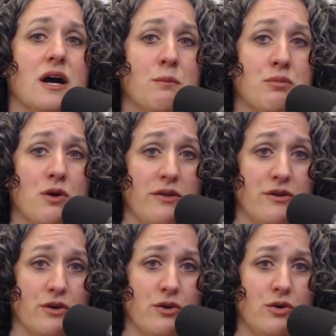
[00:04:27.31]
a
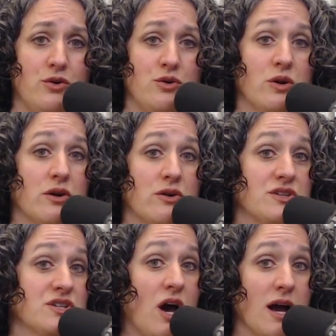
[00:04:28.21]
brother who you
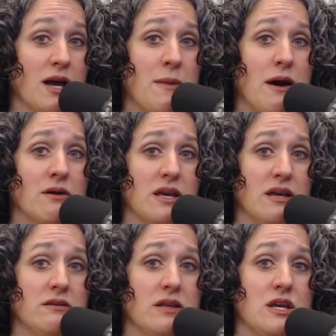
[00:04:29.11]
heard talk about
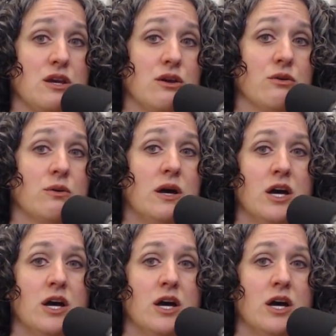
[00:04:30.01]
killing you